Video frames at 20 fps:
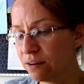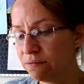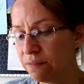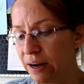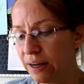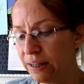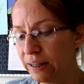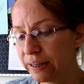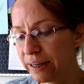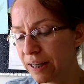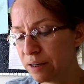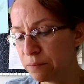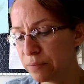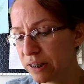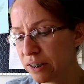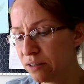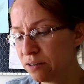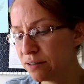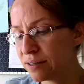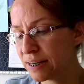Violet can be
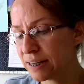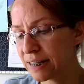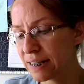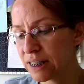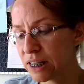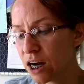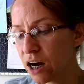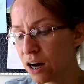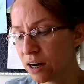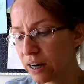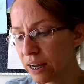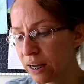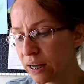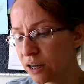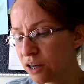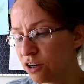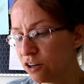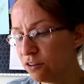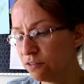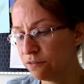used as a tonic
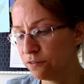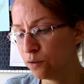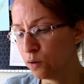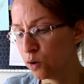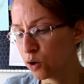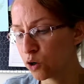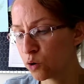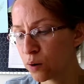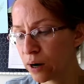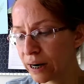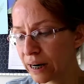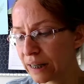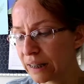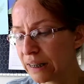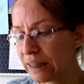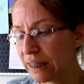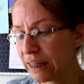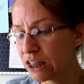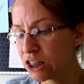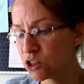for
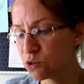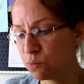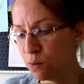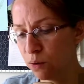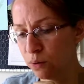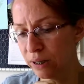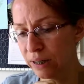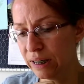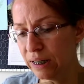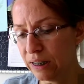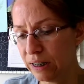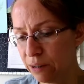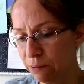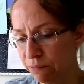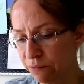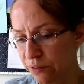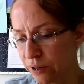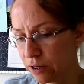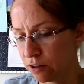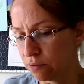chronically swollen
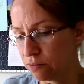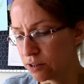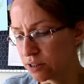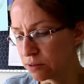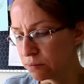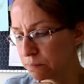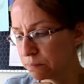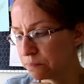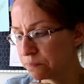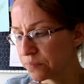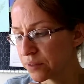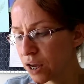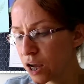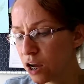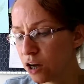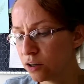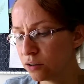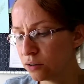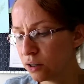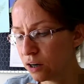lymph nodes.
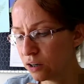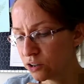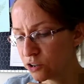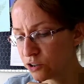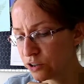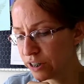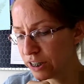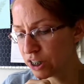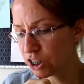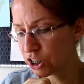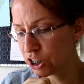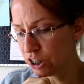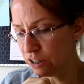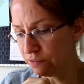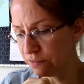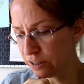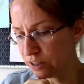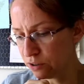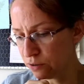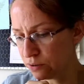Long tradition
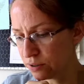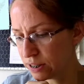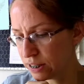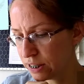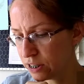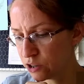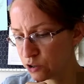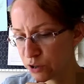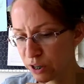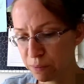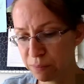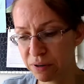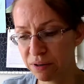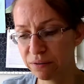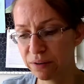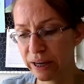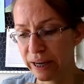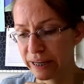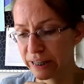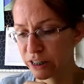of use in the treatment
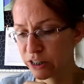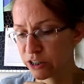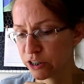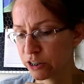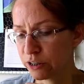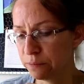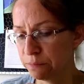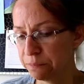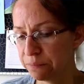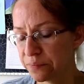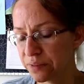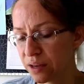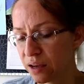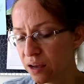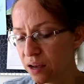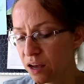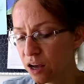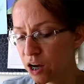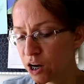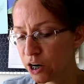of cancer.
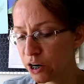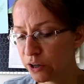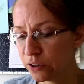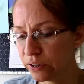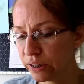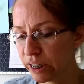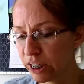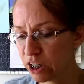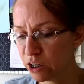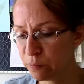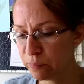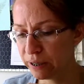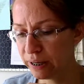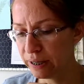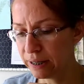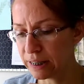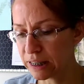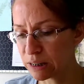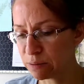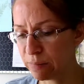Early
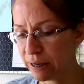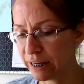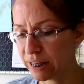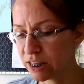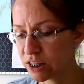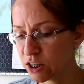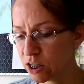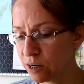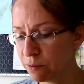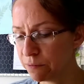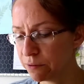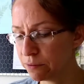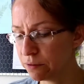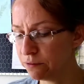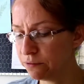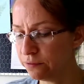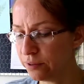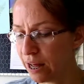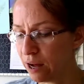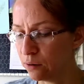Europeans made syrup from the
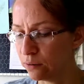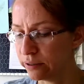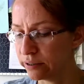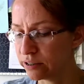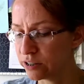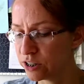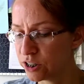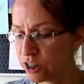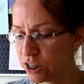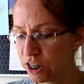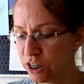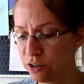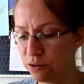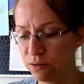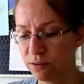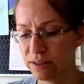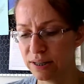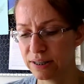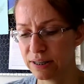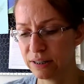flowers to
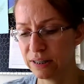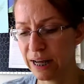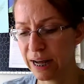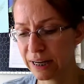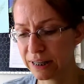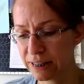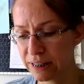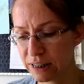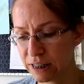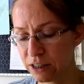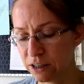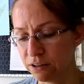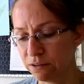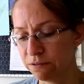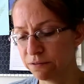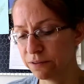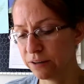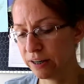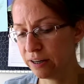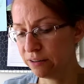use as a
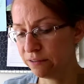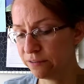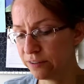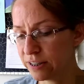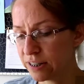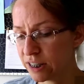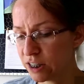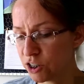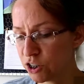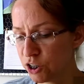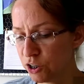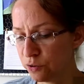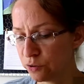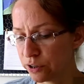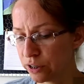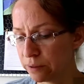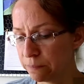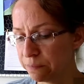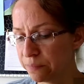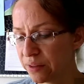laxative for infants and
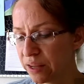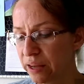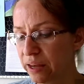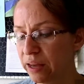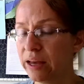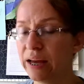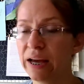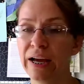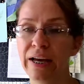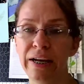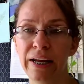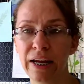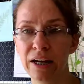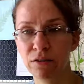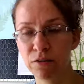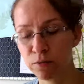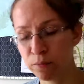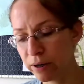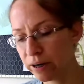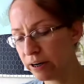children, and
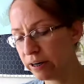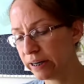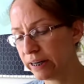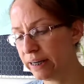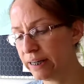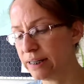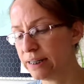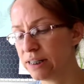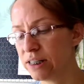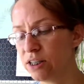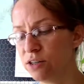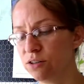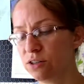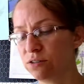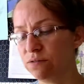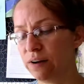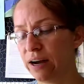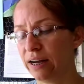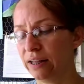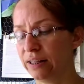Native Americans
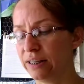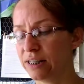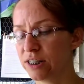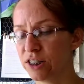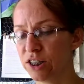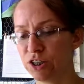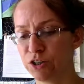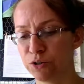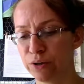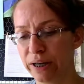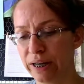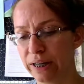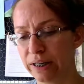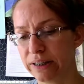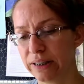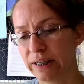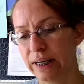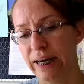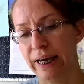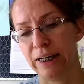used violets to treat
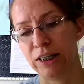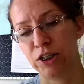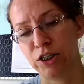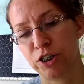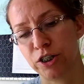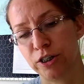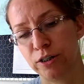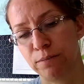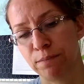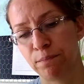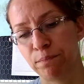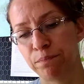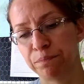cancer.